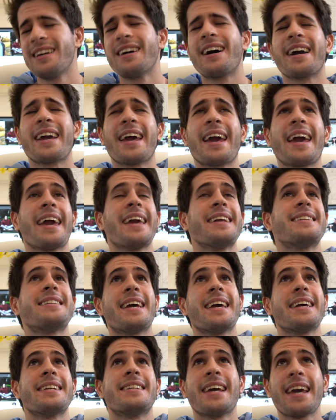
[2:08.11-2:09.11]
I hate,
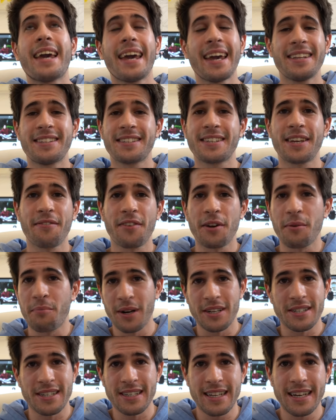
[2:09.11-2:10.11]
hate, hate giving
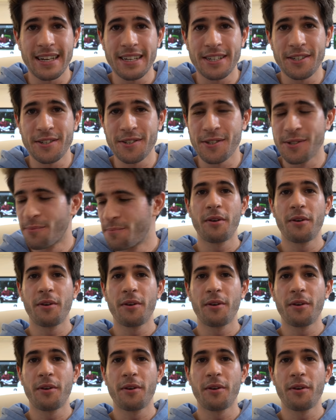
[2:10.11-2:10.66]
presentations.